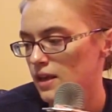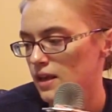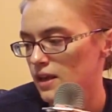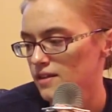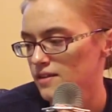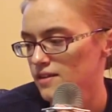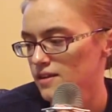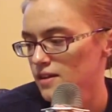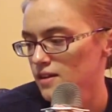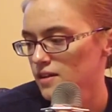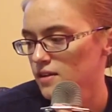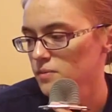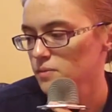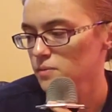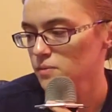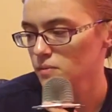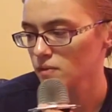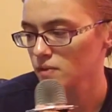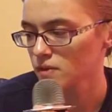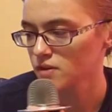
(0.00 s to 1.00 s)
And
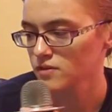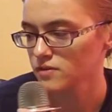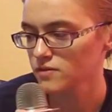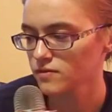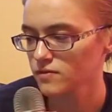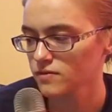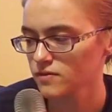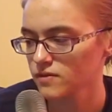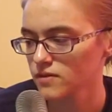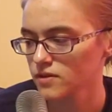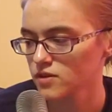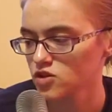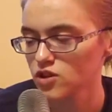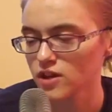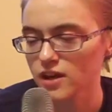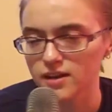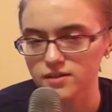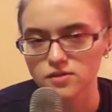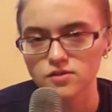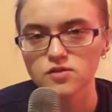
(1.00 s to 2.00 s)

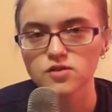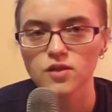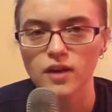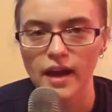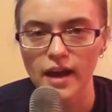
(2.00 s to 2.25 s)
she asks